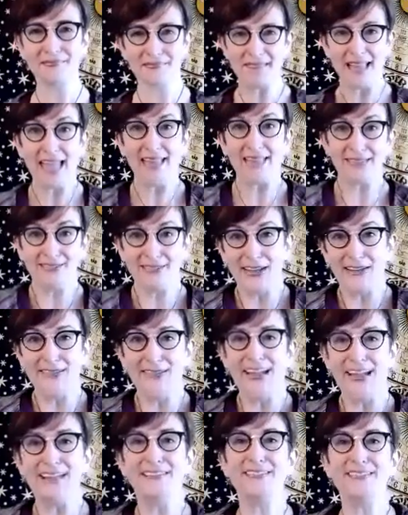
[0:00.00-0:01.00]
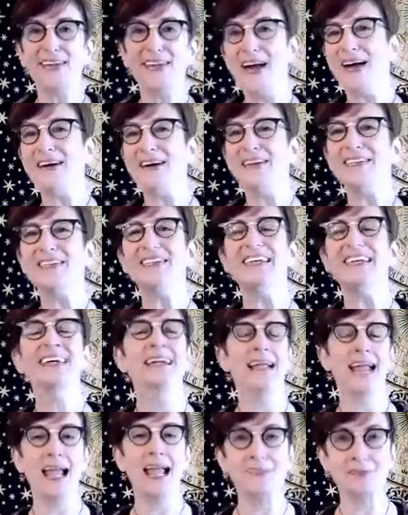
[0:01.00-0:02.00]
Hello, hello,
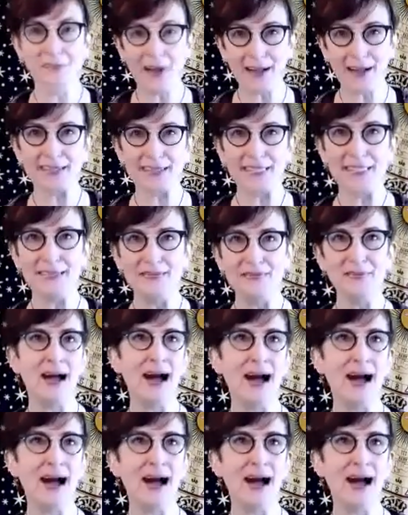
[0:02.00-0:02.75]
and welcome.